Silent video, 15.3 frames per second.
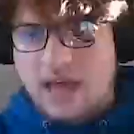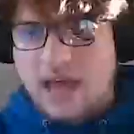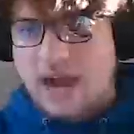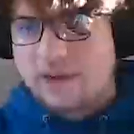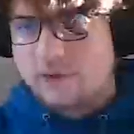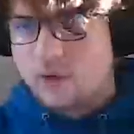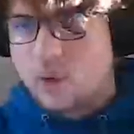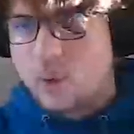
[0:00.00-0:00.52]

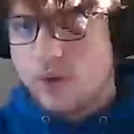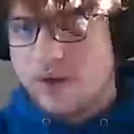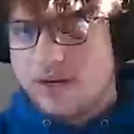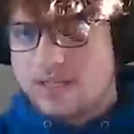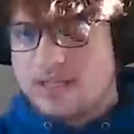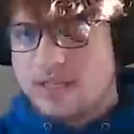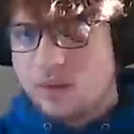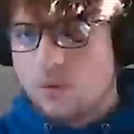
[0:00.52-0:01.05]
After queen
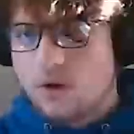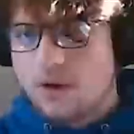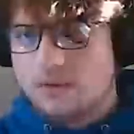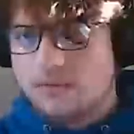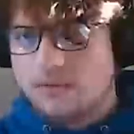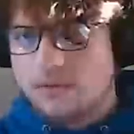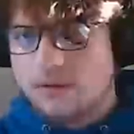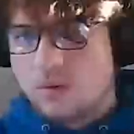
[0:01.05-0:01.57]
to
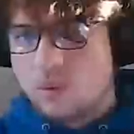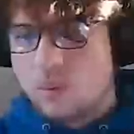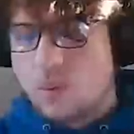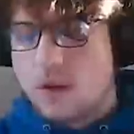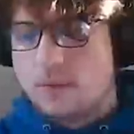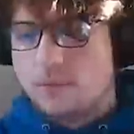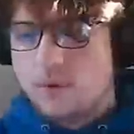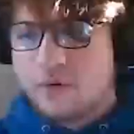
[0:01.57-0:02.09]
c1,
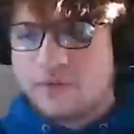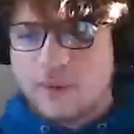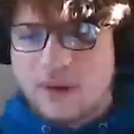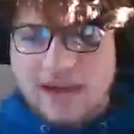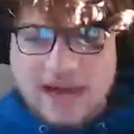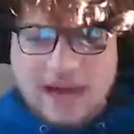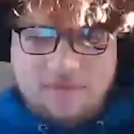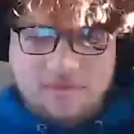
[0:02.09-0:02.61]
what move do
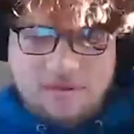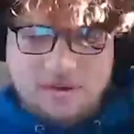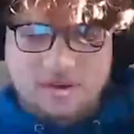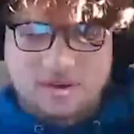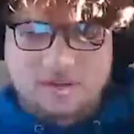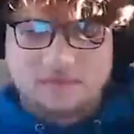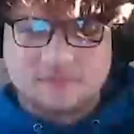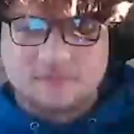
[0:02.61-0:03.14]
I have here?